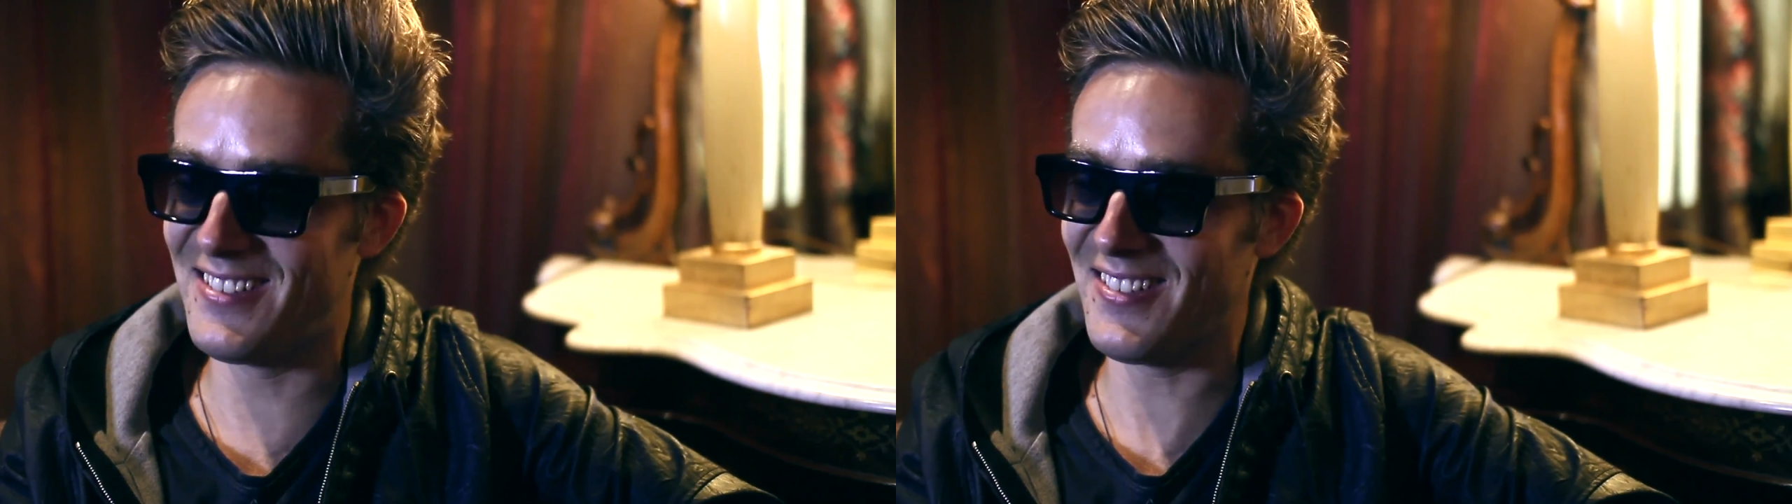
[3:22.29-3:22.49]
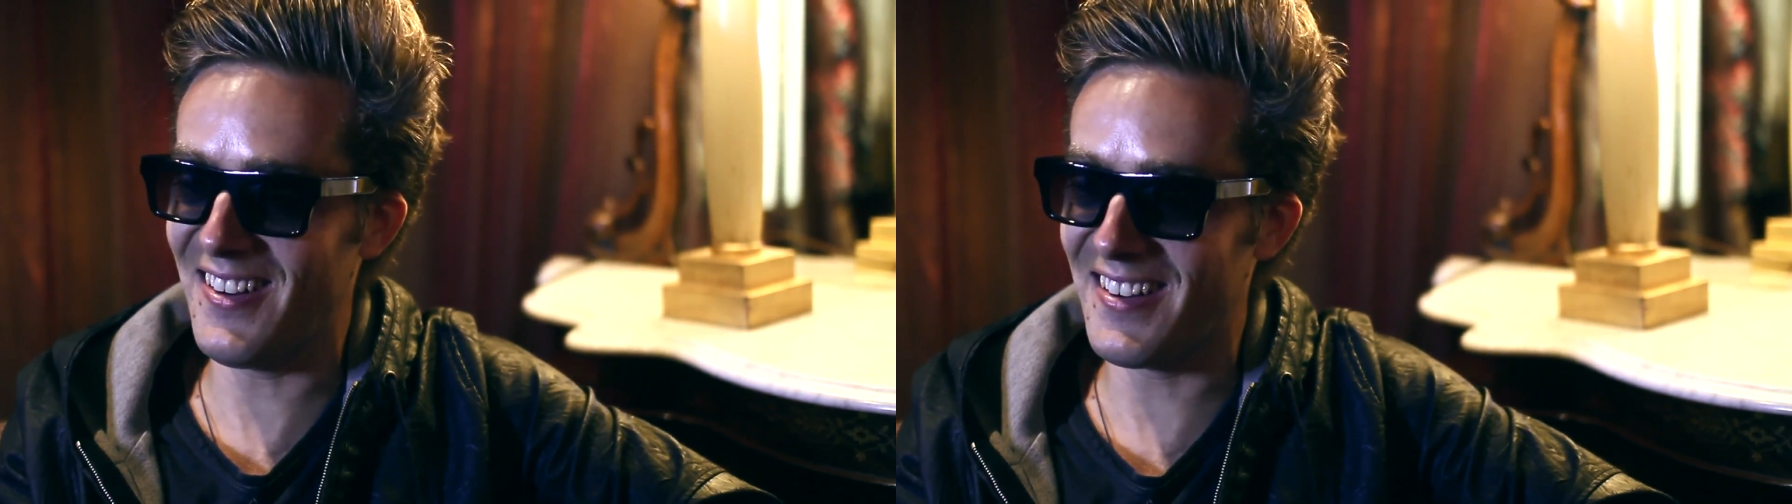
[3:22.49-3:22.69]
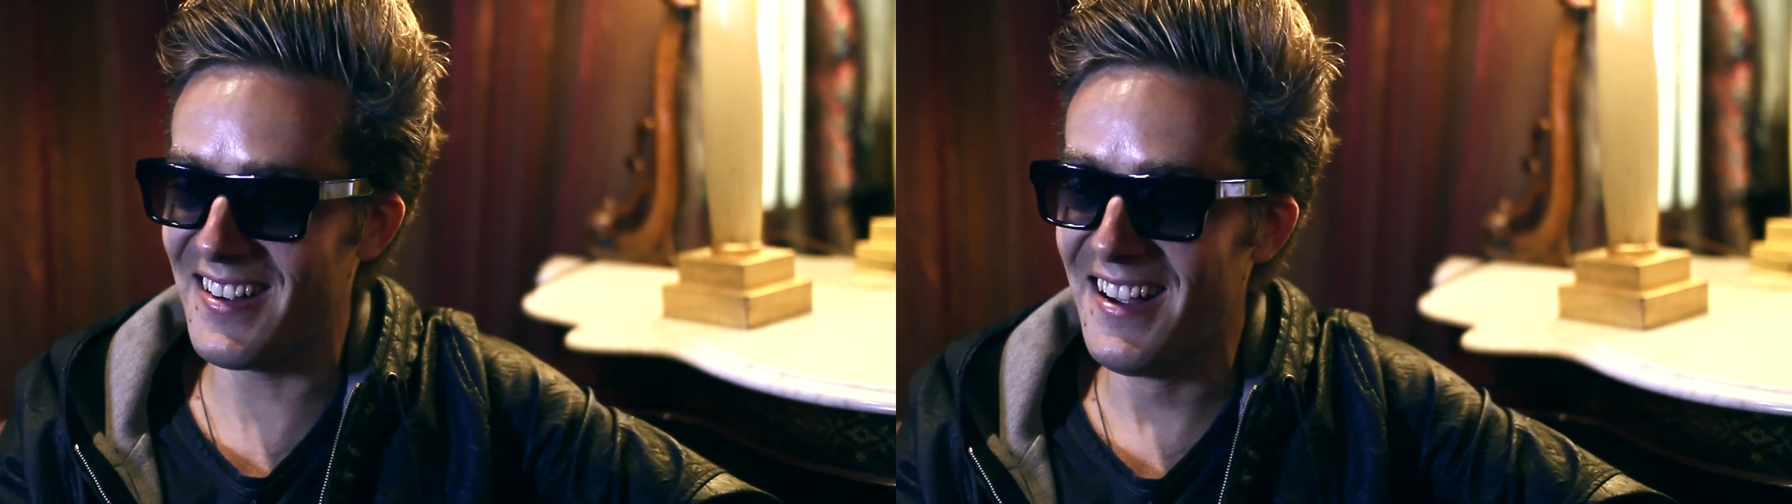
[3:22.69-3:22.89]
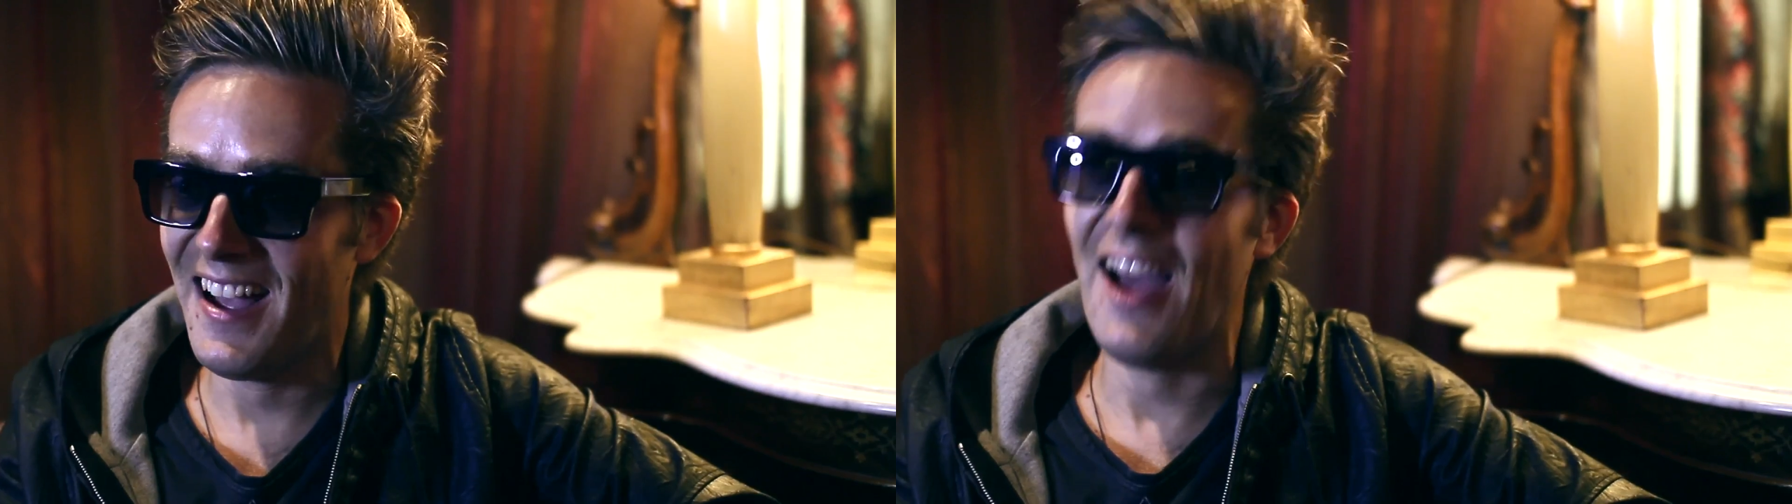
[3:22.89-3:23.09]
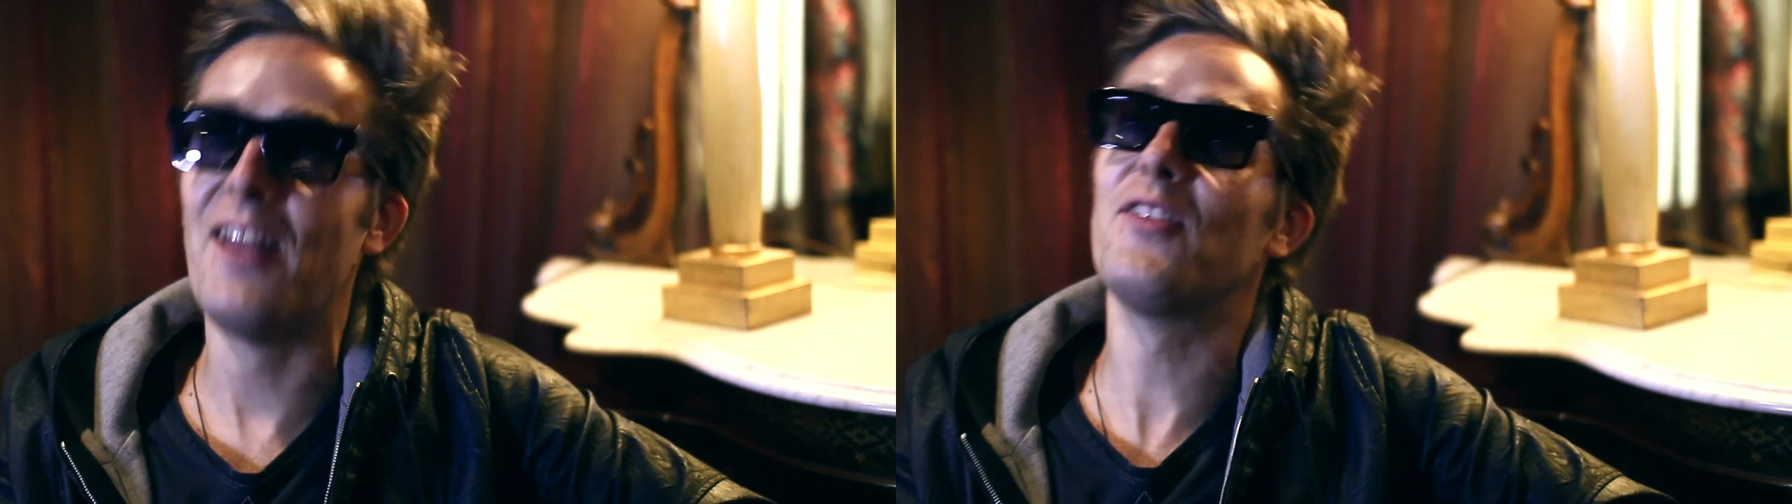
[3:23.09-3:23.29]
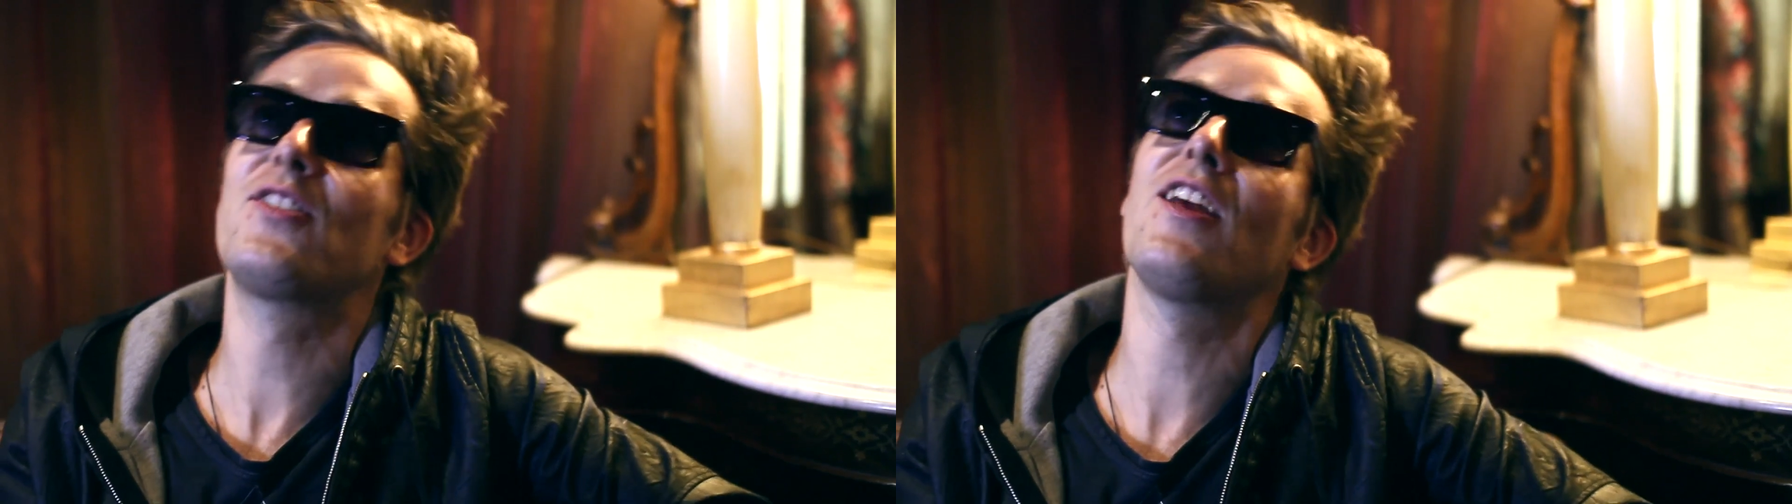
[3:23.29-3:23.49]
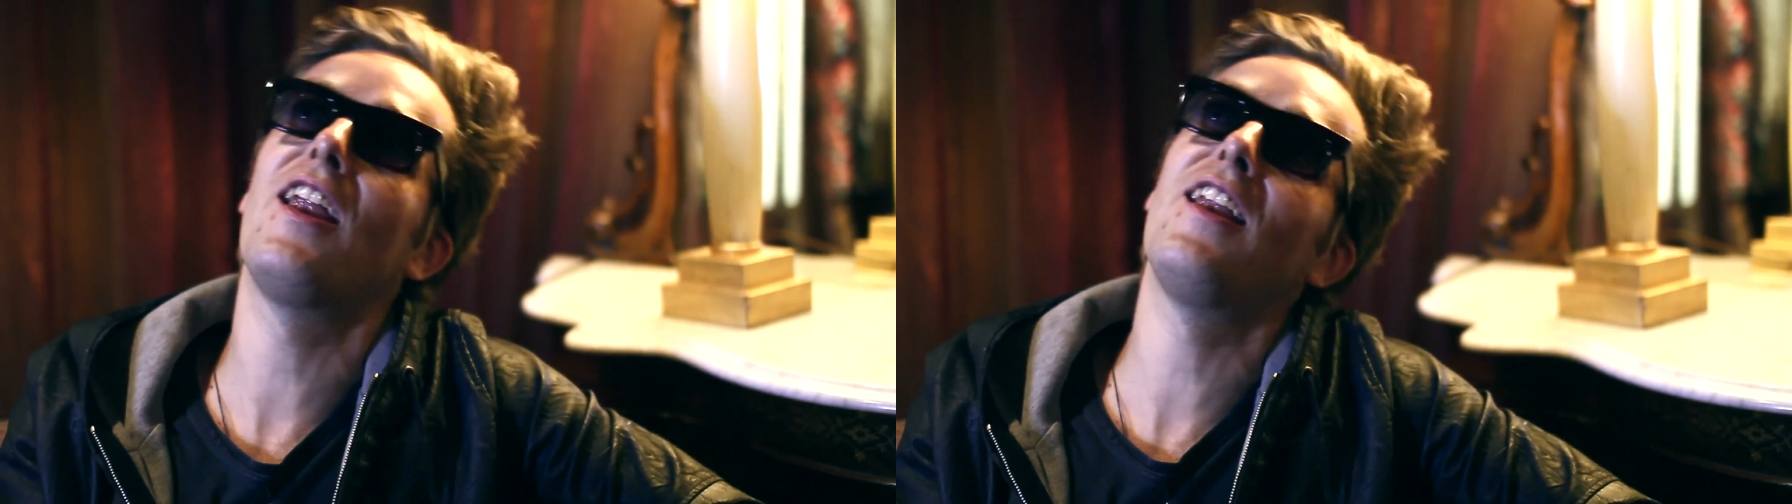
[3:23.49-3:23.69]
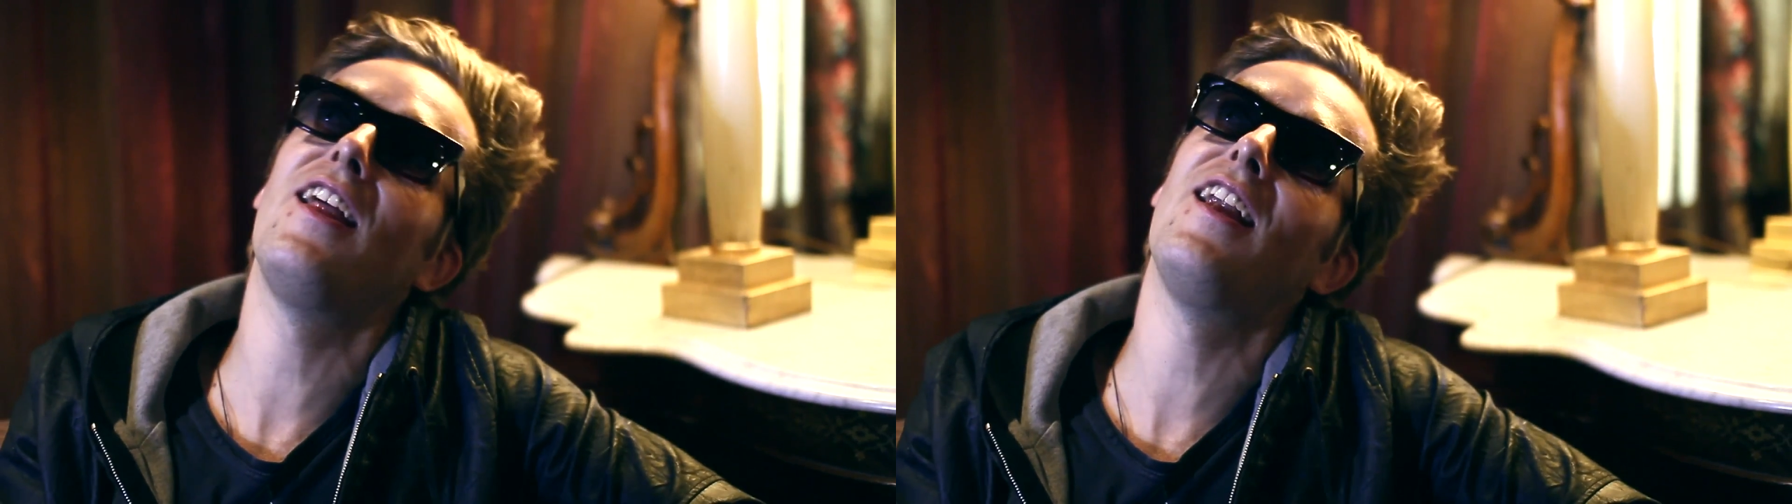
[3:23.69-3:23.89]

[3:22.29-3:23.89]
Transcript: drunk. They're standing there